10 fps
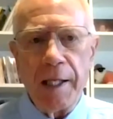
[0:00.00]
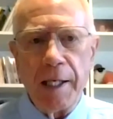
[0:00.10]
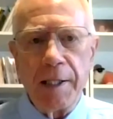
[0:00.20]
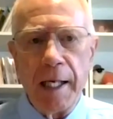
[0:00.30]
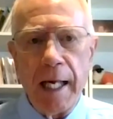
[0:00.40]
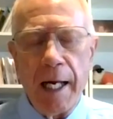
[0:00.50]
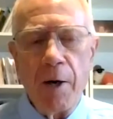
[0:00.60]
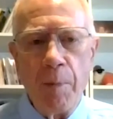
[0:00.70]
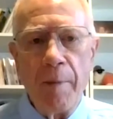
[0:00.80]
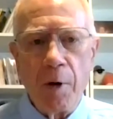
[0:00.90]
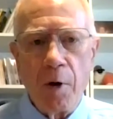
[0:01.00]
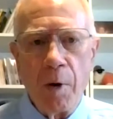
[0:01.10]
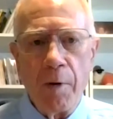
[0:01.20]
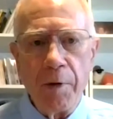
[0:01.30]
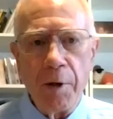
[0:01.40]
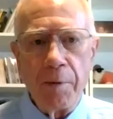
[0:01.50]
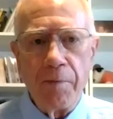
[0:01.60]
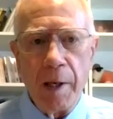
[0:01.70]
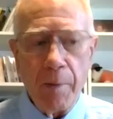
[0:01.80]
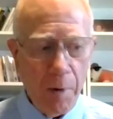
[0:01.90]
they said, had a biblical worldview.
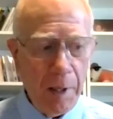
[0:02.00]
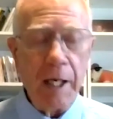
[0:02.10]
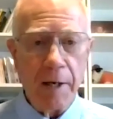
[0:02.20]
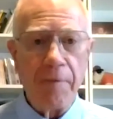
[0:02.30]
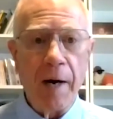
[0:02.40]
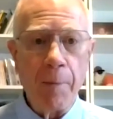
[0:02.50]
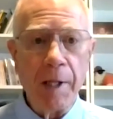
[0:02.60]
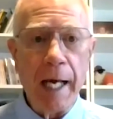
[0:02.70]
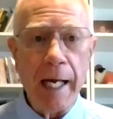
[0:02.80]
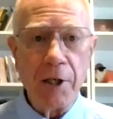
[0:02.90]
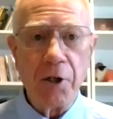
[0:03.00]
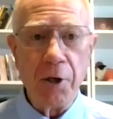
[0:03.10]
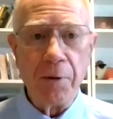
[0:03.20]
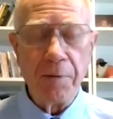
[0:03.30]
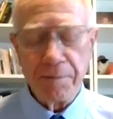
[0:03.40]
And we need to define what that is too.